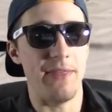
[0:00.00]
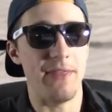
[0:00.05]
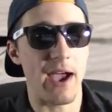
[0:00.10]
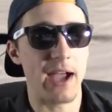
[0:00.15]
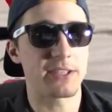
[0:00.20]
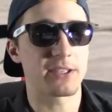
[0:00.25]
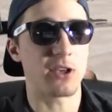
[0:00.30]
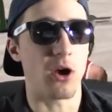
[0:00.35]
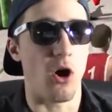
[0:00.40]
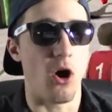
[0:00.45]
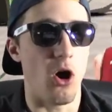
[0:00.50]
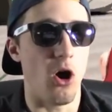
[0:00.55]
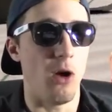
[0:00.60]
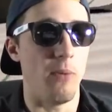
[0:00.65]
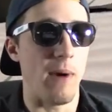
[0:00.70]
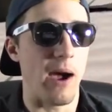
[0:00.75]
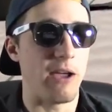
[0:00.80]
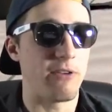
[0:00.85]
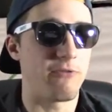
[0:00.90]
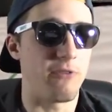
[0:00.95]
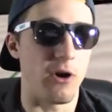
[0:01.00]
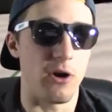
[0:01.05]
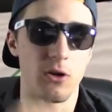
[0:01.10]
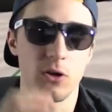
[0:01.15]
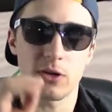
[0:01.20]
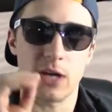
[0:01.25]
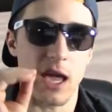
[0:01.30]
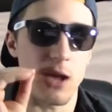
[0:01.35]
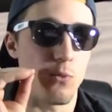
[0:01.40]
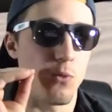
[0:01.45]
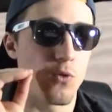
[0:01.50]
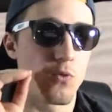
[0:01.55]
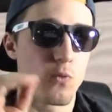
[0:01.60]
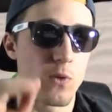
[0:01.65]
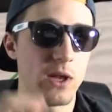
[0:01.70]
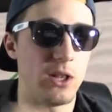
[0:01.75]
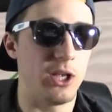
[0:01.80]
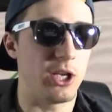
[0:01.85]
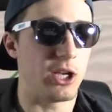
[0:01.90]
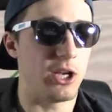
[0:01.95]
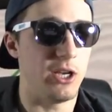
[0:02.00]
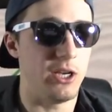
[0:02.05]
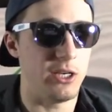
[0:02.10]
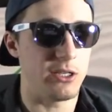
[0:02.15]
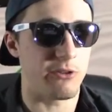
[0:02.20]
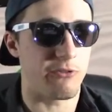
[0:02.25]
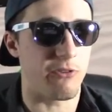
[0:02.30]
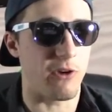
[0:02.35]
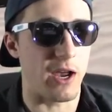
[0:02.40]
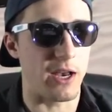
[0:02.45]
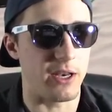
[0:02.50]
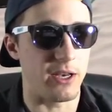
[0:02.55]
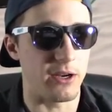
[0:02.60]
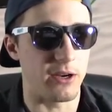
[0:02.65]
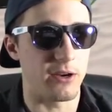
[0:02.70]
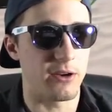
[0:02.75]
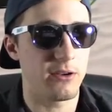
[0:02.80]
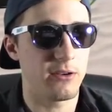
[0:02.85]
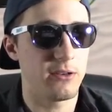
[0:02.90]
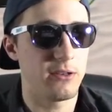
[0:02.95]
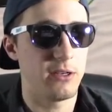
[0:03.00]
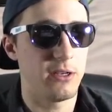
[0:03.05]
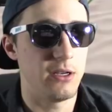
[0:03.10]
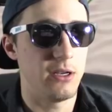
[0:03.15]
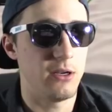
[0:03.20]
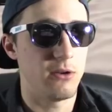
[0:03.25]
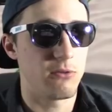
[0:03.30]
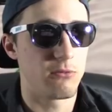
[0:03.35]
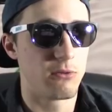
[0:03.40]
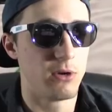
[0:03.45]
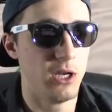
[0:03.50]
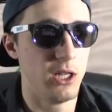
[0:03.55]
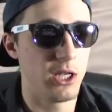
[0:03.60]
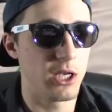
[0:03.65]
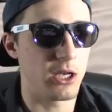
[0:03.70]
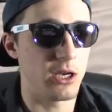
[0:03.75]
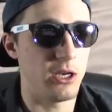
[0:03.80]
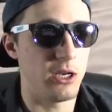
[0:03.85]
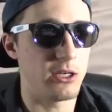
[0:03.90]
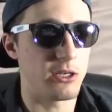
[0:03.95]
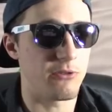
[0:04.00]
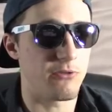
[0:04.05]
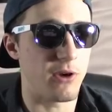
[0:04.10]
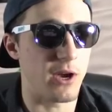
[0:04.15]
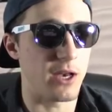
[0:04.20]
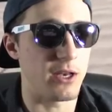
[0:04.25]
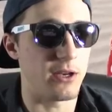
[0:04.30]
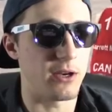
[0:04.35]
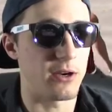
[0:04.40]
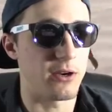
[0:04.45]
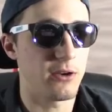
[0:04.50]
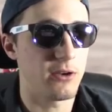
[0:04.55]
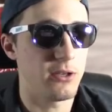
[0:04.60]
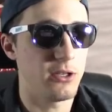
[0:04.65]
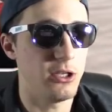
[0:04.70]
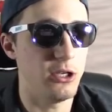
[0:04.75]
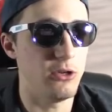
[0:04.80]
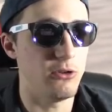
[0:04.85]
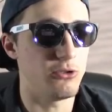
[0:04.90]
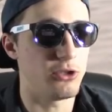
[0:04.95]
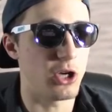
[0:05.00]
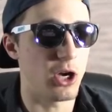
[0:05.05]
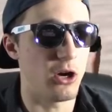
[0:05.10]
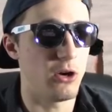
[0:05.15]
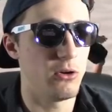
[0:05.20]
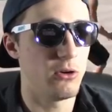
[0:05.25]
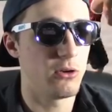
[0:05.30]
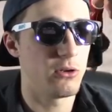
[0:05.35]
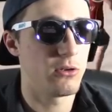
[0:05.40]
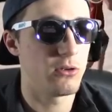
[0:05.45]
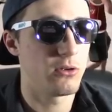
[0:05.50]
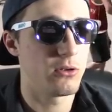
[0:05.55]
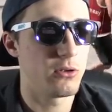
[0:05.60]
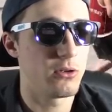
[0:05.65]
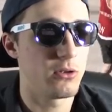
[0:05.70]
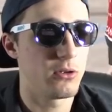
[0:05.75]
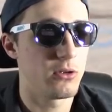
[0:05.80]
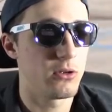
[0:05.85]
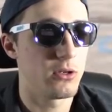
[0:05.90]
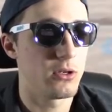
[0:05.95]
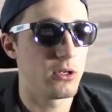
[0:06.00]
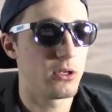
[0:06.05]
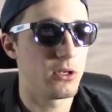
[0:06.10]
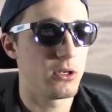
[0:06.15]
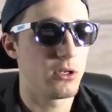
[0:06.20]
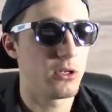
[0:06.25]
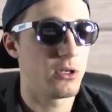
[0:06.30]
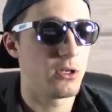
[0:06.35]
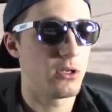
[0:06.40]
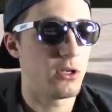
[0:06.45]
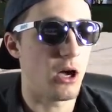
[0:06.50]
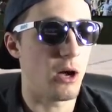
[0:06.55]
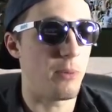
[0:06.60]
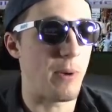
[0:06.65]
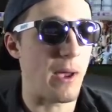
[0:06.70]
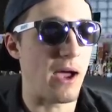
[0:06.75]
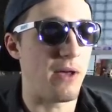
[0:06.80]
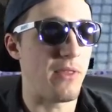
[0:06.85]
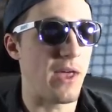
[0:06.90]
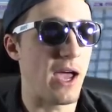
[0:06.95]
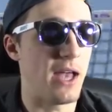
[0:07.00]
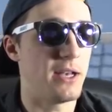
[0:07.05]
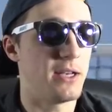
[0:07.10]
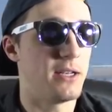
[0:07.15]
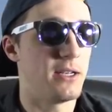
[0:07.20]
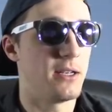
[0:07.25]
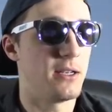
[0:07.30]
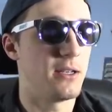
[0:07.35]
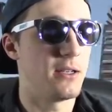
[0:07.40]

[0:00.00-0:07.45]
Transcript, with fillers: That's all my fault. Okay, we're really going to need to fight here. Really going to need to fight here. You, Joe. I'll pound that.